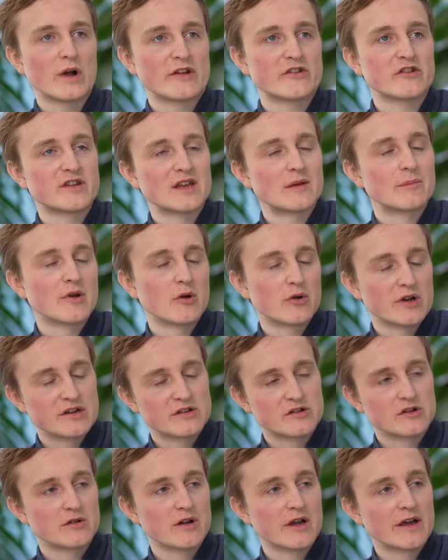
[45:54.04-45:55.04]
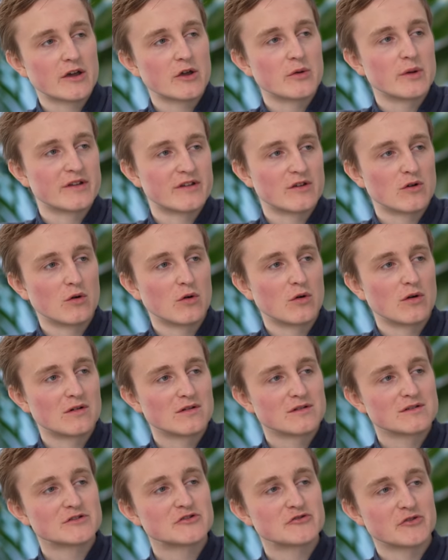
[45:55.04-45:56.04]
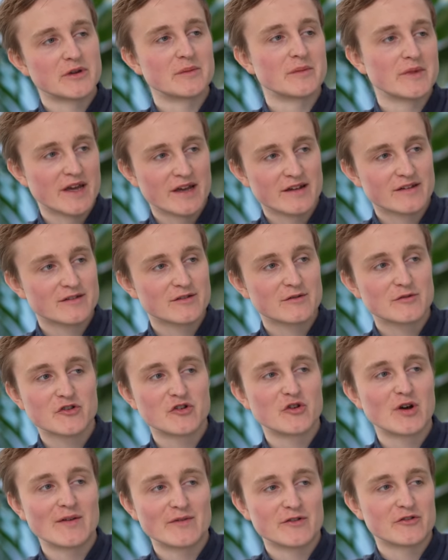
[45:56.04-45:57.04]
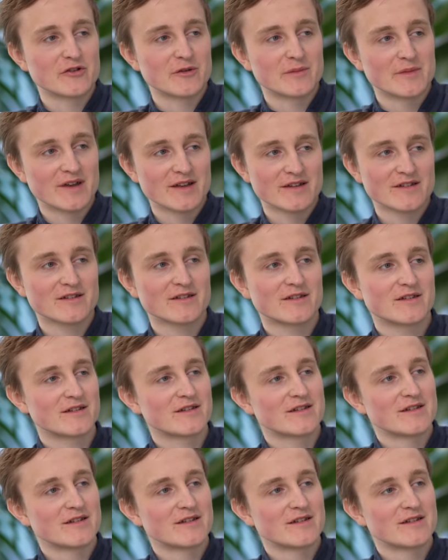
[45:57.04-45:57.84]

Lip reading: Where do you see it building to? Like, who is your dream guest? Do you not have a dream guest?